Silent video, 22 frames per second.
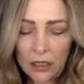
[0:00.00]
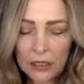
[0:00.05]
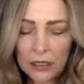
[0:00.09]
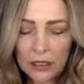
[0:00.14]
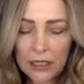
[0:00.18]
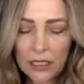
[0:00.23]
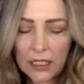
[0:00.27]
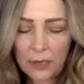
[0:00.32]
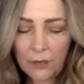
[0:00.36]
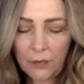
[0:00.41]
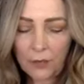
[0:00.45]

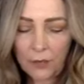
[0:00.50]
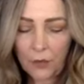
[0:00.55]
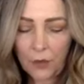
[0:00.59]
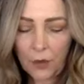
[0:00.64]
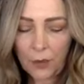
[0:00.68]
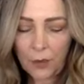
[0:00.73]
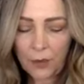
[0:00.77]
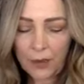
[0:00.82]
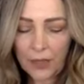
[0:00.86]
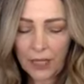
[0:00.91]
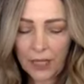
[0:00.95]
tip
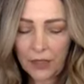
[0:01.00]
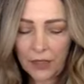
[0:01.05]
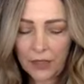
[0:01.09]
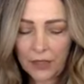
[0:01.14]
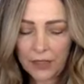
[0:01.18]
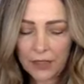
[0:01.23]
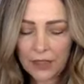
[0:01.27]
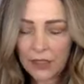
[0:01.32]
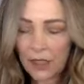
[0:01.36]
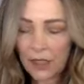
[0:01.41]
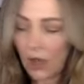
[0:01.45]
for
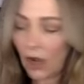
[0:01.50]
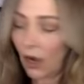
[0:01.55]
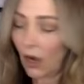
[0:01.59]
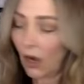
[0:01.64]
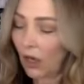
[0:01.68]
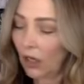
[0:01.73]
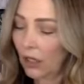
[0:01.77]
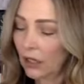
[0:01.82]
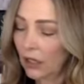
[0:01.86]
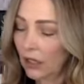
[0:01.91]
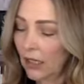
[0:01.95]
parents
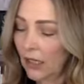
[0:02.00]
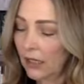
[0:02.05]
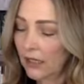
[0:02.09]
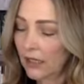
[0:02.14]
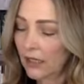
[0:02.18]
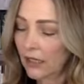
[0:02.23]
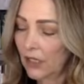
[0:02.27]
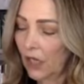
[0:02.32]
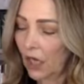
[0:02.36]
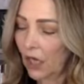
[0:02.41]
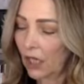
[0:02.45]
let's
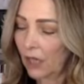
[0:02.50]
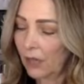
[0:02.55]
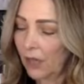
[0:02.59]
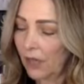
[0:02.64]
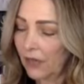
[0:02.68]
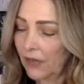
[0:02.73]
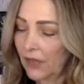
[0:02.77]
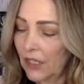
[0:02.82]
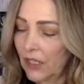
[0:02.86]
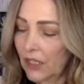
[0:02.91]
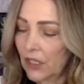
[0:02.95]
talk about
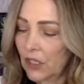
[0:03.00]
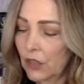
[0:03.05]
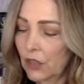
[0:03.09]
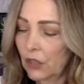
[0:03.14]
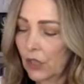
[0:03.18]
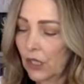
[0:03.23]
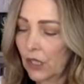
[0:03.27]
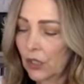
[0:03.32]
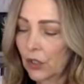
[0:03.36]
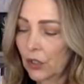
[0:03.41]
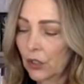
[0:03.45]
the
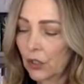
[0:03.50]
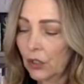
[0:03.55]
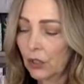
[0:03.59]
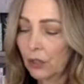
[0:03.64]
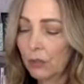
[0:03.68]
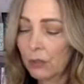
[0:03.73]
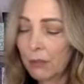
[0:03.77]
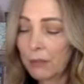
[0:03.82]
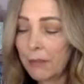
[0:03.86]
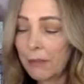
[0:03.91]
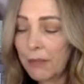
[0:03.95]

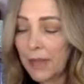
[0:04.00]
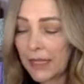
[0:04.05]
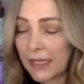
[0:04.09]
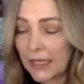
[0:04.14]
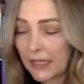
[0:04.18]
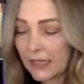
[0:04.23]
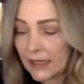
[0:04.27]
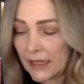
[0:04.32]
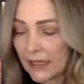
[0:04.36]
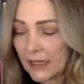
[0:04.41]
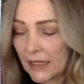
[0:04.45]
instructional
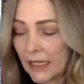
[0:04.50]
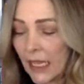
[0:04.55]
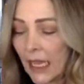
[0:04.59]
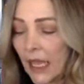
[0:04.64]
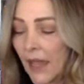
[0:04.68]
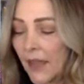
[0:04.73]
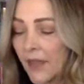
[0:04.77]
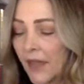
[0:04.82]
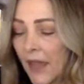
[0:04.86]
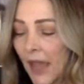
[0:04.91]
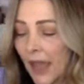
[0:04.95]
minutes
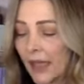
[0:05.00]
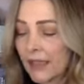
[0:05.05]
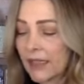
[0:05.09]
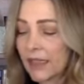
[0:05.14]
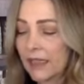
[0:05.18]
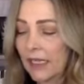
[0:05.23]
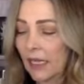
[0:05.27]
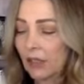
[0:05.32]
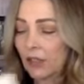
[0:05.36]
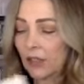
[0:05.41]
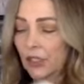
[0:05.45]
that
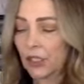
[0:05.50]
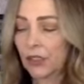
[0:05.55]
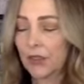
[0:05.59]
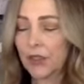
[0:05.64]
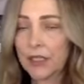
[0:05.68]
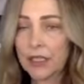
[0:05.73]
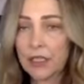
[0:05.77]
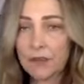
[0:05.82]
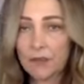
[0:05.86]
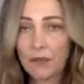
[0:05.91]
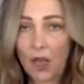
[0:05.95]
Secretary
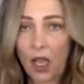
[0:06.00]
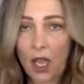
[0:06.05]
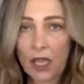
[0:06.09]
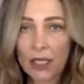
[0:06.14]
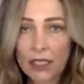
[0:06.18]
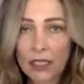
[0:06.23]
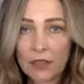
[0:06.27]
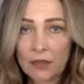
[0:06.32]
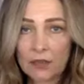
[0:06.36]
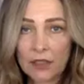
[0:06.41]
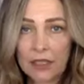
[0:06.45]

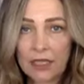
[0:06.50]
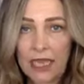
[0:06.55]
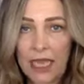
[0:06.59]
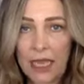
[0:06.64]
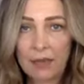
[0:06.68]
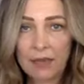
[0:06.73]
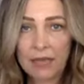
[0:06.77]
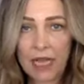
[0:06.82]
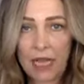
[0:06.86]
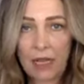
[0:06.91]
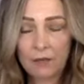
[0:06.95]
DeVos came
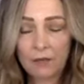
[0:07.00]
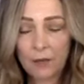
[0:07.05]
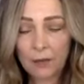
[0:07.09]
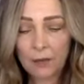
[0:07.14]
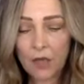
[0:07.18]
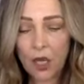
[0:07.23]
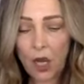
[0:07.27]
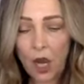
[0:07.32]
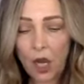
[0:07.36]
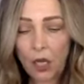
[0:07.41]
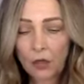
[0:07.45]
down from
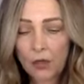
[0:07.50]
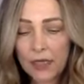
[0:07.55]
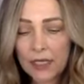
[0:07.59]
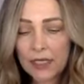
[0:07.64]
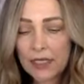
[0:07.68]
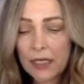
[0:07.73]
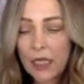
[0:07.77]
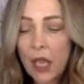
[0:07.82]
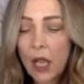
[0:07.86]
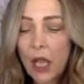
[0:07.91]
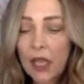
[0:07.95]

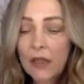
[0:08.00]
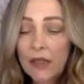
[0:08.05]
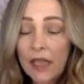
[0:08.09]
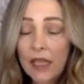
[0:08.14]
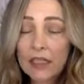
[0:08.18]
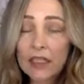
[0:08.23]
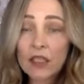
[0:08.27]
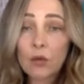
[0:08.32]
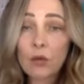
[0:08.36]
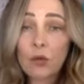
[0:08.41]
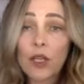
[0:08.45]
Congress.
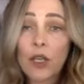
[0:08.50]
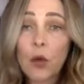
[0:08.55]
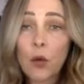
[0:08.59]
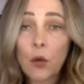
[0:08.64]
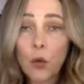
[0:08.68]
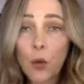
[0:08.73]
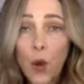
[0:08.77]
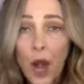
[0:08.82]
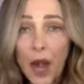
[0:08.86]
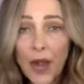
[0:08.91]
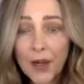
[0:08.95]
That's a
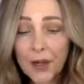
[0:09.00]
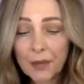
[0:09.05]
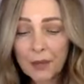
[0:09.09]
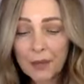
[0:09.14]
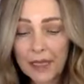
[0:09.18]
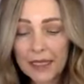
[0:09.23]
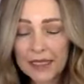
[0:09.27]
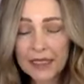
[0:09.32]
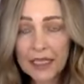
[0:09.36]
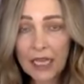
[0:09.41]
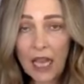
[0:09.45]

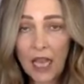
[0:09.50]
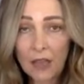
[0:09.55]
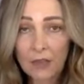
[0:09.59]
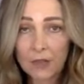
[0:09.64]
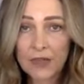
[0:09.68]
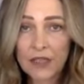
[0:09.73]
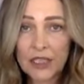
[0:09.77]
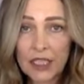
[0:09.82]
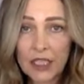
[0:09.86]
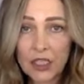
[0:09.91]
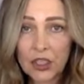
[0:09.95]
requirement of
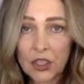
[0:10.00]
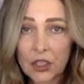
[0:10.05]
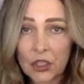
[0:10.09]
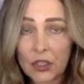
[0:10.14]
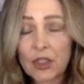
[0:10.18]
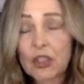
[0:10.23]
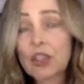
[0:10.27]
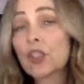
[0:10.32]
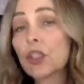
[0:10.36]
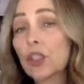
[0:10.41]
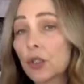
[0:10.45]

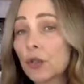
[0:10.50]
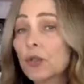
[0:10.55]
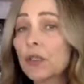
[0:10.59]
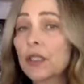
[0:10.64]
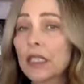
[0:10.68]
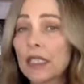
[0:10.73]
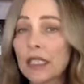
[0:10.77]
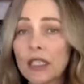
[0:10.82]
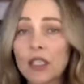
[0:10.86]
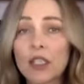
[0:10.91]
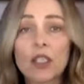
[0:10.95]
teachers to
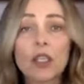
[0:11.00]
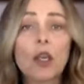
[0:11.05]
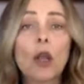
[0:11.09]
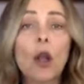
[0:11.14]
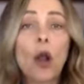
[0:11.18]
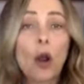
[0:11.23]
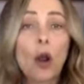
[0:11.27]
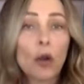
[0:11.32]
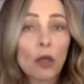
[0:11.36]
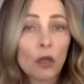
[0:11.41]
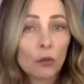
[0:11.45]
teach
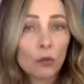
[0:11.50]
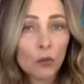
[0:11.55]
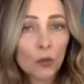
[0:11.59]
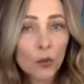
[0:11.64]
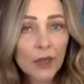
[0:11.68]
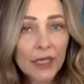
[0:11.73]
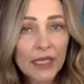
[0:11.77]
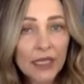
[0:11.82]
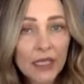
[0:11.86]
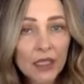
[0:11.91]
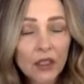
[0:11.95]

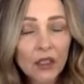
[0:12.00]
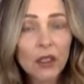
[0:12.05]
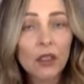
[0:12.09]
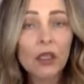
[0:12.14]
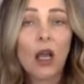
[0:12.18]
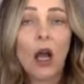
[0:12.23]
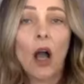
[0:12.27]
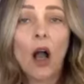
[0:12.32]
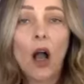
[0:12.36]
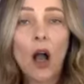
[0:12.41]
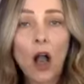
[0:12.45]
real,
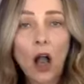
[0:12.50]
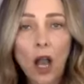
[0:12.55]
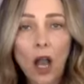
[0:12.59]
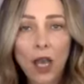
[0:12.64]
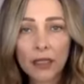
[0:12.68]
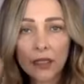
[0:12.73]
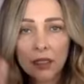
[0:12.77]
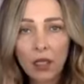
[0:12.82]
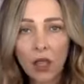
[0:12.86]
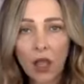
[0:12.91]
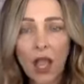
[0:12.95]

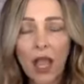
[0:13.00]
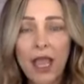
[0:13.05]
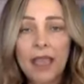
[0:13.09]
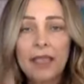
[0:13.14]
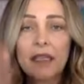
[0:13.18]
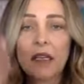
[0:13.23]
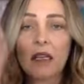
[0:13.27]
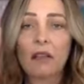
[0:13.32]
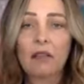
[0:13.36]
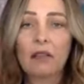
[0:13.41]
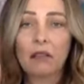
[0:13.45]

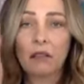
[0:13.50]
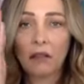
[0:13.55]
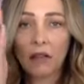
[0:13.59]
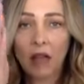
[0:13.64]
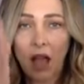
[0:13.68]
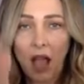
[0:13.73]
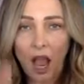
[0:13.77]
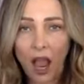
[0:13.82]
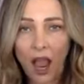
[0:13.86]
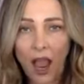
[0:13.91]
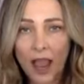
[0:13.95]
online,
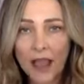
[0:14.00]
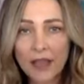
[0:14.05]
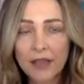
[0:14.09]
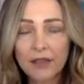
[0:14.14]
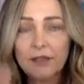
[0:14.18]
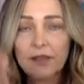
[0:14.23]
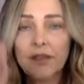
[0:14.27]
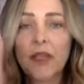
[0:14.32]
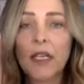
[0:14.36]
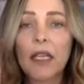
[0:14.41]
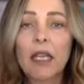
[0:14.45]

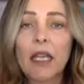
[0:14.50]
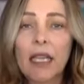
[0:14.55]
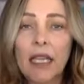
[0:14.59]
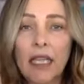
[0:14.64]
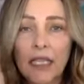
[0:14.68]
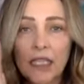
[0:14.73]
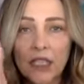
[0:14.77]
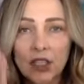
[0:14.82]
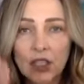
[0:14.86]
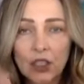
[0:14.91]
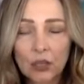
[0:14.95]
live
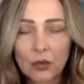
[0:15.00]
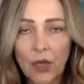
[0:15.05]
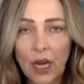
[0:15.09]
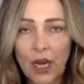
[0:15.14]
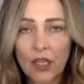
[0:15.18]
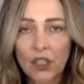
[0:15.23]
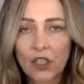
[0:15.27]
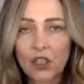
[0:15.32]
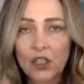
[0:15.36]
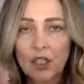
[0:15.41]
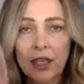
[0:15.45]

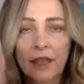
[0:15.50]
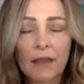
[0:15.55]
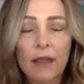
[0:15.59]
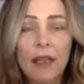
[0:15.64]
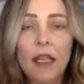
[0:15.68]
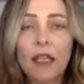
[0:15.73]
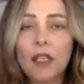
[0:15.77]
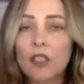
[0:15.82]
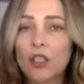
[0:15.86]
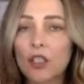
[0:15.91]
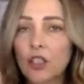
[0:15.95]
instruction,
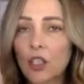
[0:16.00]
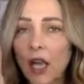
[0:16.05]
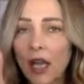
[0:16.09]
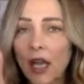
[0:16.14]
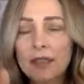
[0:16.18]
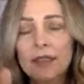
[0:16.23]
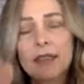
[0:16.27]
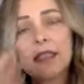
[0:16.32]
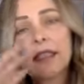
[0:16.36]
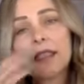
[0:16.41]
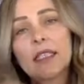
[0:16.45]

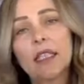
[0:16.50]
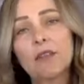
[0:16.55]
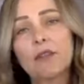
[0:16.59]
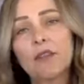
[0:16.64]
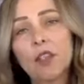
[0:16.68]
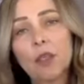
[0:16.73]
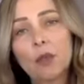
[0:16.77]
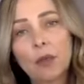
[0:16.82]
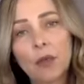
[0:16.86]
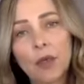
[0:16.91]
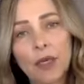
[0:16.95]
just as if
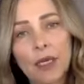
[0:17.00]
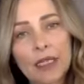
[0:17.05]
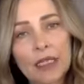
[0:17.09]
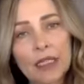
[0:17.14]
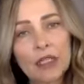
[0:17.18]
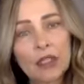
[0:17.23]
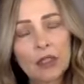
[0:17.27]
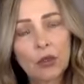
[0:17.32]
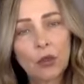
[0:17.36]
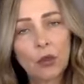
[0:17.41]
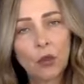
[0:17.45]
you were in
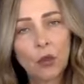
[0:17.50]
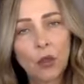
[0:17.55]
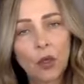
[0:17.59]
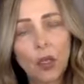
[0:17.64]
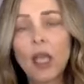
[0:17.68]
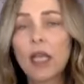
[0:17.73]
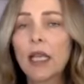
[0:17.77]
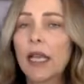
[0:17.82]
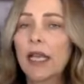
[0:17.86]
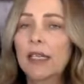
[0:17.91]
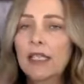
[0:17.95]
school.
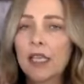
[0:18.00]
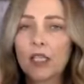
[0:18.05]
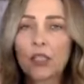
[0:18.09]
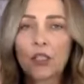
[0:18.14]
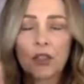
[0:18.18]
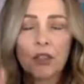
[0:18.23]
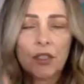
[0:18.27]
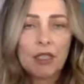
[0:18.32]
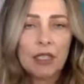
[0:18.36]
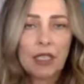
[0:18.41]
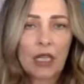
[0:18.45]

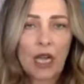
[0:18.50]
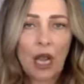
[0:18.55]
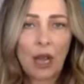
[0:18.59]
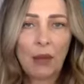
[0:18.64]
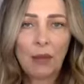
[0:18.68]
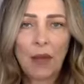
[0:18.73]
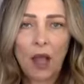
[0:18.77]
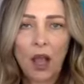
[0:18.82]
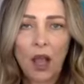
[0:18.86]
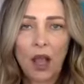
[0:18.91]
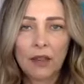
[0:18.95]
Teachers to
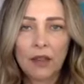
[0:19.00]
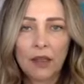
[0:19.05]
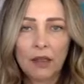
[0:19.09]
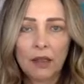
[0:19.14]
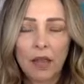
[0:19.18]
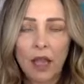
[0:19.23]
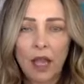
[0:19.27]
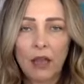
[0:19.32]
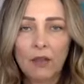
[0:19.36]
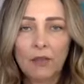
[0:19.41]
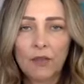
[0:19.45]
come on
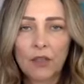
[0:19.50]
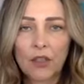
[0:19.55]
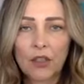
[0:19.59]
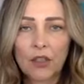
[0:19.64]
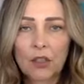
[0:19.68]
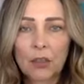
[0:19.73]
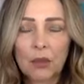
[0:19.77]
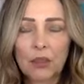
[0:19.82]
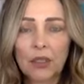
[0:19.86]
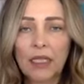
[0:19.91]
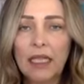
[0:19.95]

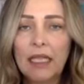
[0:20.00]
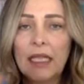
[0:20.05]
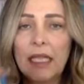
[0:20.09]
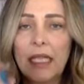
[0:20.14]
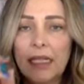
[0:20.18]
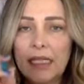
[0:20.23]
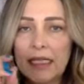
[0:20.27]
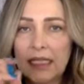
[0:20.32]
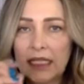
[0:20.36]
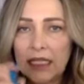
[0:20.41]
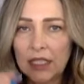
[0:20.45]
virtually,
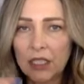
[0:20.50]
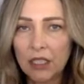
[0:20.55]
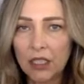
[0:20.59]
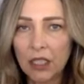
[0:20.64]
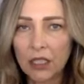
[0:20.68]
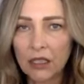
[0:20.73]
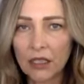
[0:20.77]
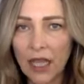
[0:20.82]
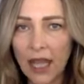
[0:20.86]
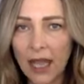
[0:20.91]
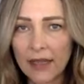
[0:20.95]
teach a
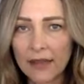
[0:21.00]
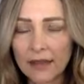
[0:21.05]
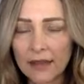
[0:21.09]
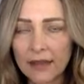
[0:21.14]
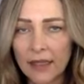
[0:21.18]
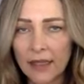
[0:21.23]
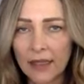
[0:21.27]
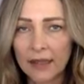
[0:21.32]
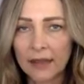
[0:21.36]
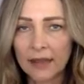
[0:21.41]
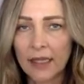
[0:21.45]

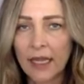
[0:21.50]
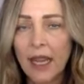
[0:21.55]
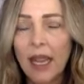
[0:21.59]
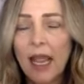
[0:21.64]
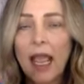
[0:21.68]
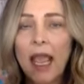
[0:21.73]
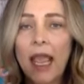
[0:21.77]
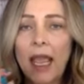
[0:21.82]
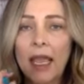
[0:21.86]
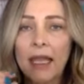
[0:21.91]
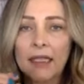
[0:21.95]
lesson,
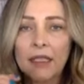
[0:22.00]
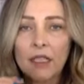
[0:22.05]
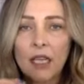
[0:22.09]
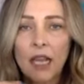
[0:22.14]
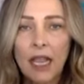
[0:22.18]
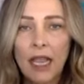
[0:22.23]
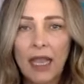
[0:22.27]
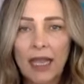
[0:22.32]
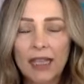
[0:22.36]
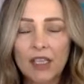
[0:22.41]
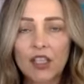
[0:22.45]
and
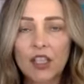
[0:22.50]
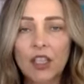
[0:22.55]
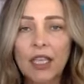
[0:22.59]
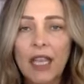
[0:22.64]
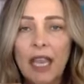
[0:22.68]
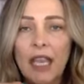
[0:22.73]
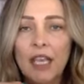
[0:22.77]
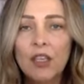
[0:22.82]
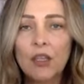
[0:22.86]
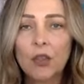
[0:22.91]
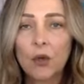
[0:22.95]

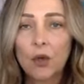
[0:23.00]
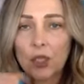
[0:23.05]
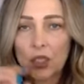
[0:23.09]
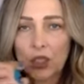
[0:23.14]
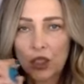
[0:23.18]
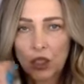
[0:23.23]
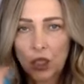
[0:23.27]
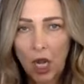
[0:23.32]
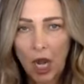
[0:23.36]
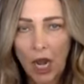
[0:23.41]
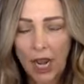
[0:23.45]
educate your
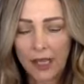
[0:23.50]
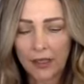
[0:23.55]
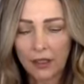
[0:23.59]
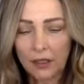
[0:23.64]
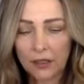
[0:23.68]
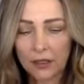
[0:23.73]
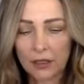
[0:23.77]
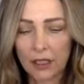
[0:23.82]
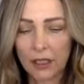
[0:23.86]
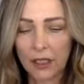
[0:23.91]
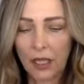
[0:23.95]

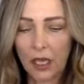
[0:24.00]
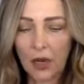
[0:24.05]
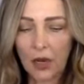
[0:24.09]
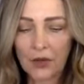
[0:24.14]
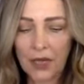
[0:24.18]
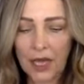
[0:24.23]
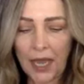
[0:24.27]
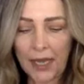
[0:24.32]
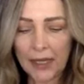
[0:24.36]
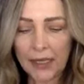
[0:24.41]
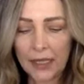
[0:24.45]
child,
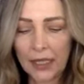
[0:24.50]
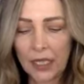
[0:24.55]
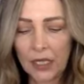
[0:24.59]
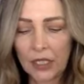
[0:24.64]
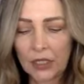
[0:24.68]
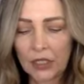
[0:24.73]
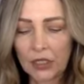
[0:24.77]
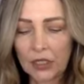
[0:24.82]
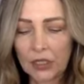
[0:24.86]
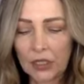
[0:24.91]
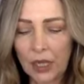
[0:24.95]
okay?
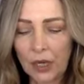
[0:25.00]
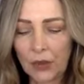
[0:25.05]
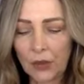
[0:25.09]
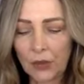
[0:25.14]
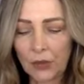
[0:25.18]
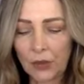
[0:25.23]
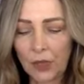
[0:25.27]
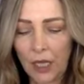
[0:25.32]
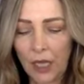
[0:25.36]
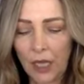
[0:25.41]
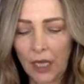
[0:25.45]
So